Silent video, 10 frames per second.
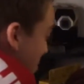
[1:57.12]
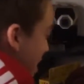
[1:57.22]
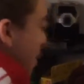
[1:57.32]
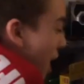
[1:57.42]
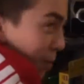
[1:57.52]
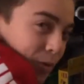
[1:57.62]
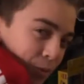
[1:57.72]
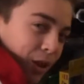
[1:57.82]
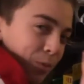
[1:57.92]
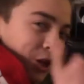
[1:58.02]
speedy job. I
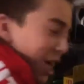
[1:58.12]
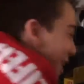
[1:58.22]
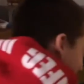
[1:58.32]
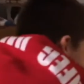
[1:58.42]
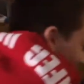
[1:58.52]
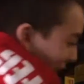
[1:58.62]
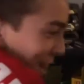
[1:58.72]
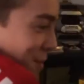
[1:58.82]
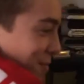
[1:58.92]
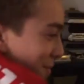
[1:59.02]
really appreciate it.
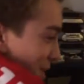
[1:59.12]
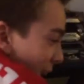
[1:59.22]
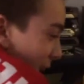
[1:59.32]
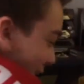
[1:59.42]
Yeah,